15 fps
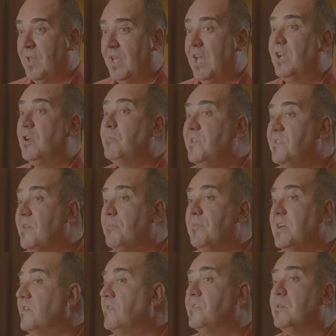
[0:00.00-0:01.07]
It could be
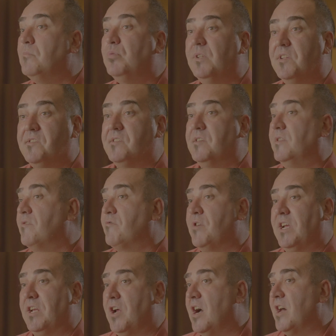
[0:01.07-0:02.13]
something as simple as delivering
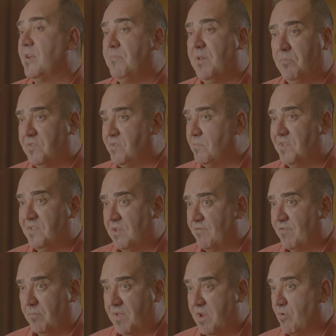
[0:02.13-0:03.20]
an item that was missing
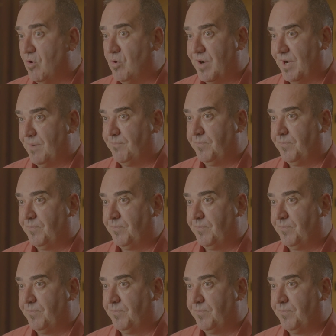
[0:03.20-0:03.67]
from their order.